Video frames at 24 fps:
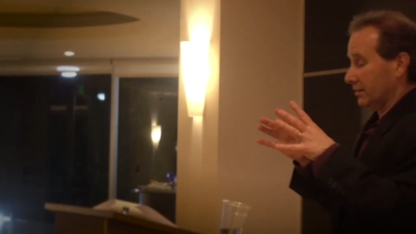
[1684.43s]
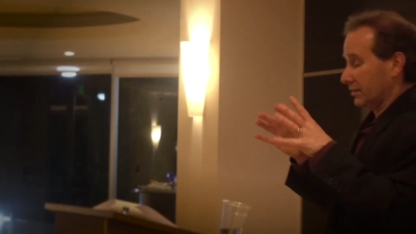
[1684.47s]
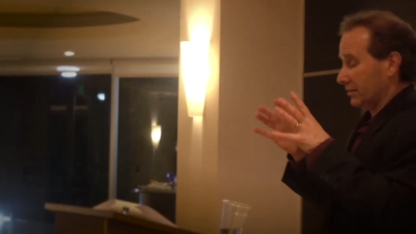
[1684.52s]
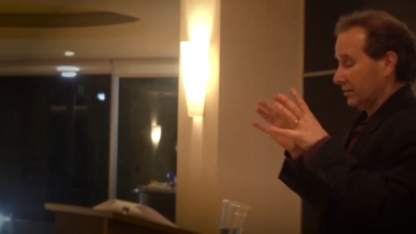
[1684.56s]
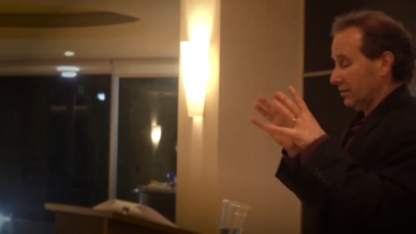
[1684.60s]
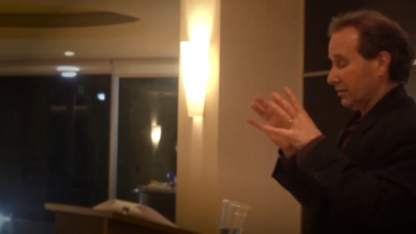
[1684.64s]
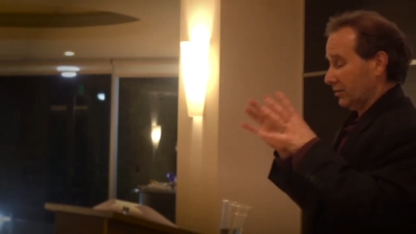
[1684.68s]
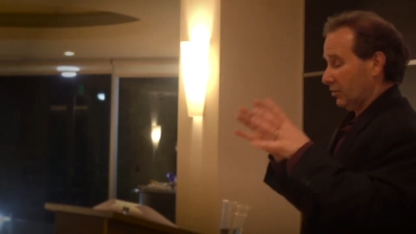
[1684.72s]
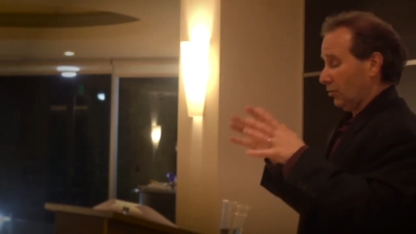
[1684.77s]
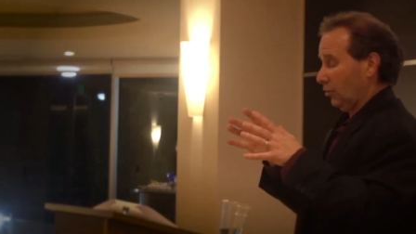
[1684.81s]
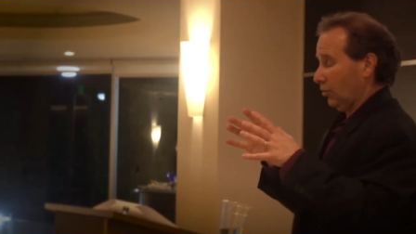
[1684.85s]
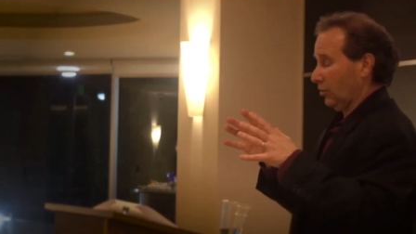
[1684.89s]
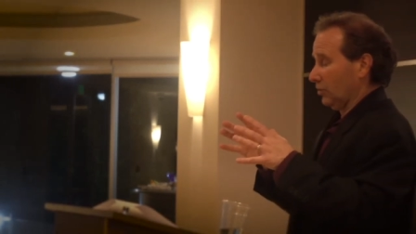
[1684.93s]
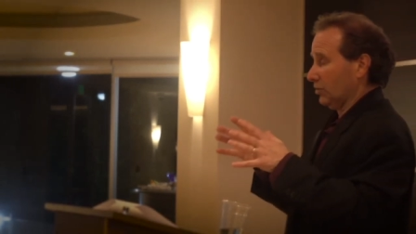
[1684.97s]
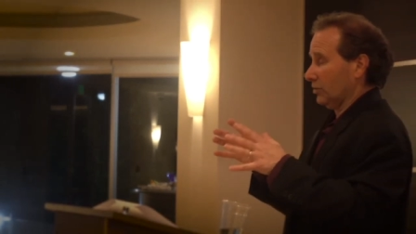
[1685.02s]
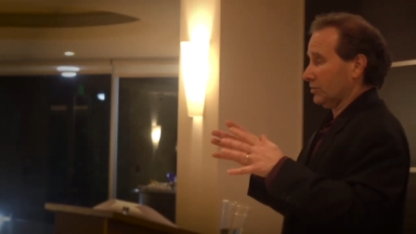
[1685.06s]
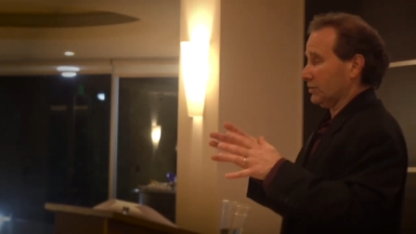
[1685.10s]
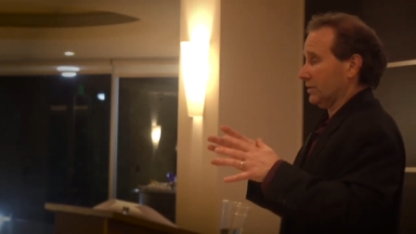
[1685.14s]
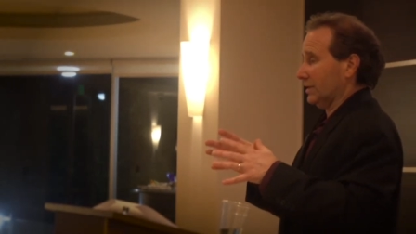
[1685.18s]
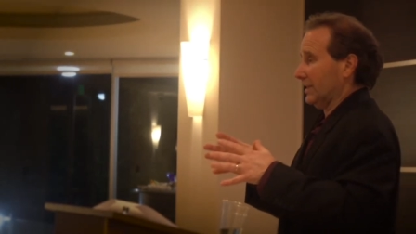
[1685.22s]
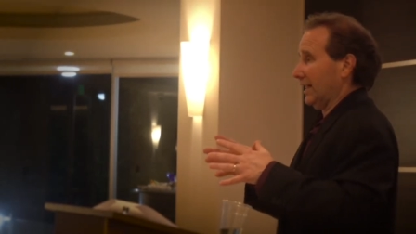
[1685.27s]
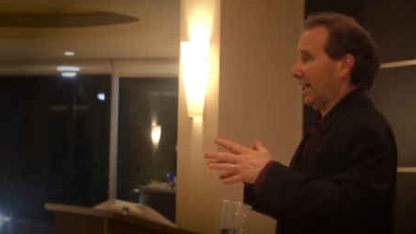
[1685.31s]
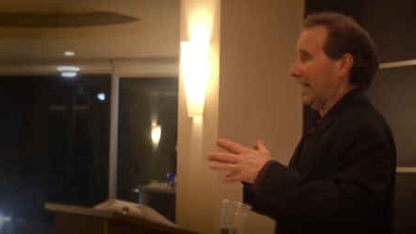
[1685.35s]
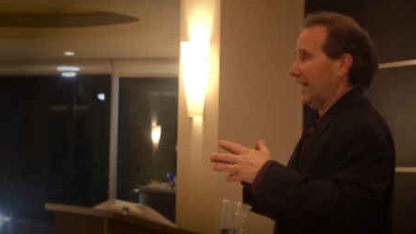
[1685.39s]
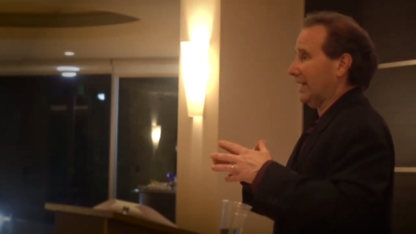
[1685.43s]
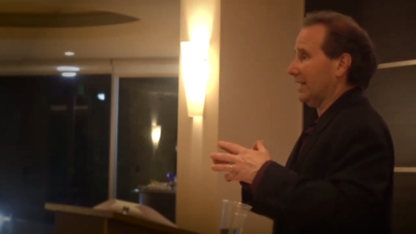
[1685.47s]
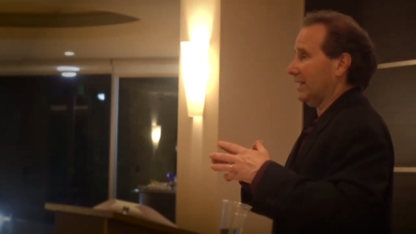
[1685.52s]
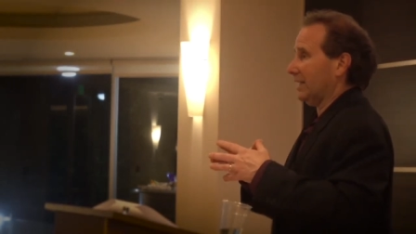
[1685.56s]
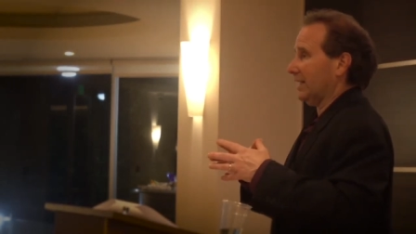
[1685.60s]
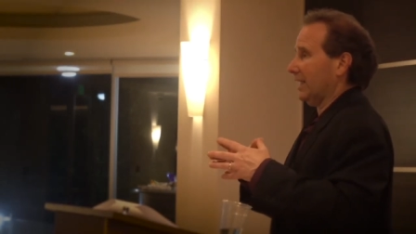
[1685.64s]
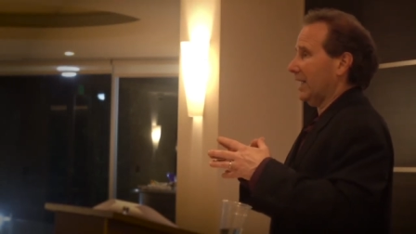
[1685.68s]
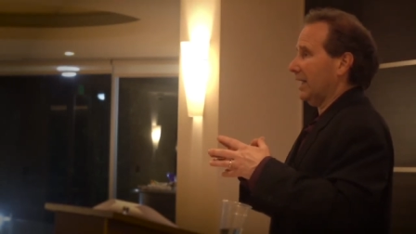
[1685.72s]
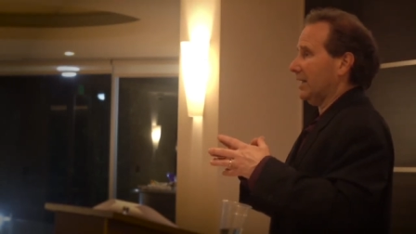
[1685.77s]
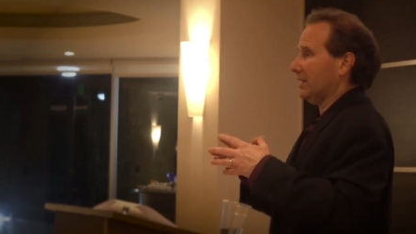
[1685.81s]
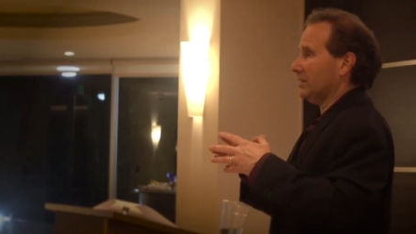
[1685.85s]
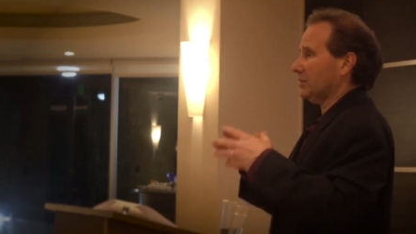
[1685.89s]
the, the court looked at that.
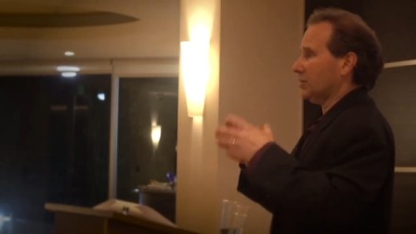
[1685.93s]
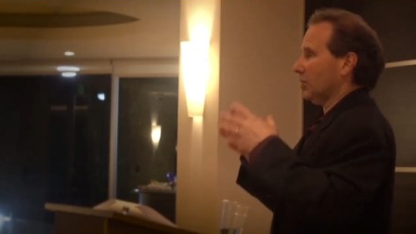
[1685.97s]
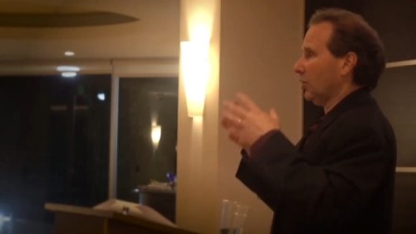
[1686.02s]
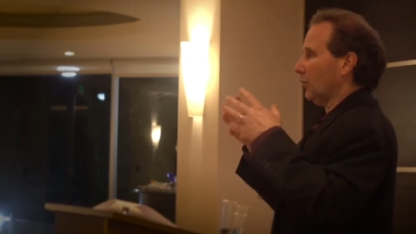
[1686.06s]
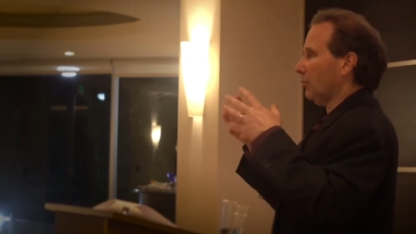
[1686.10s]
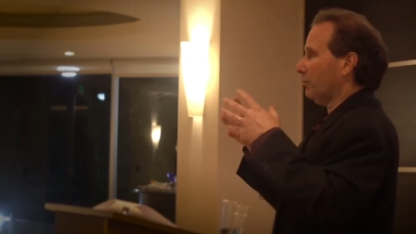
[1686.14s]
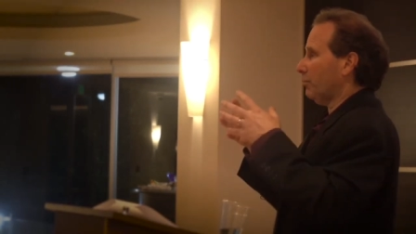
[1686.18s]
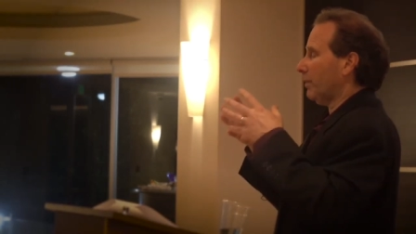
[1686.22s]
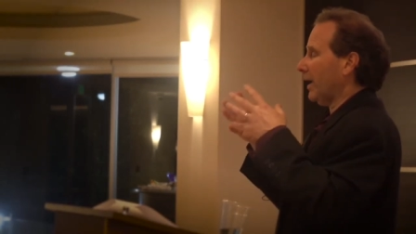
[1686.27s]
And, and so